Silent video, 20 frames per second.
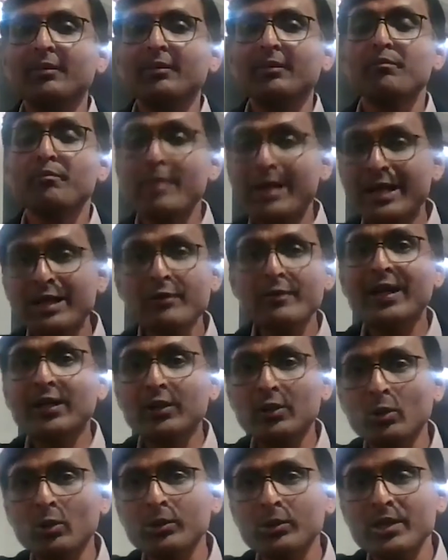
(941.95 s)

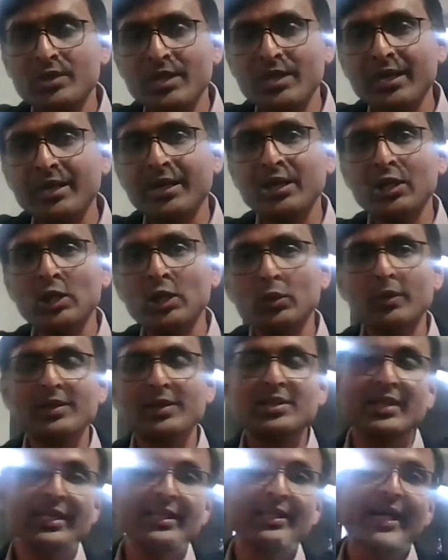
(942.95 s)
Midway through this decade, you will
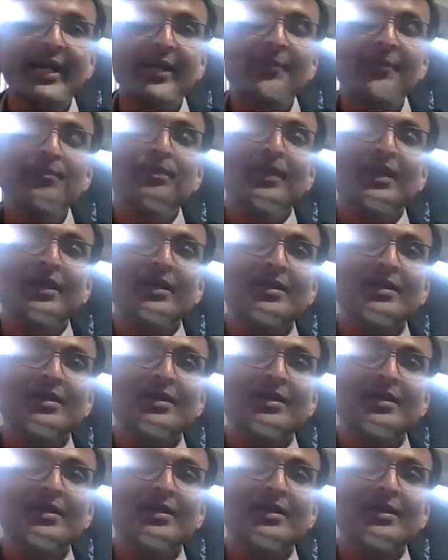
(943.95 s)
see that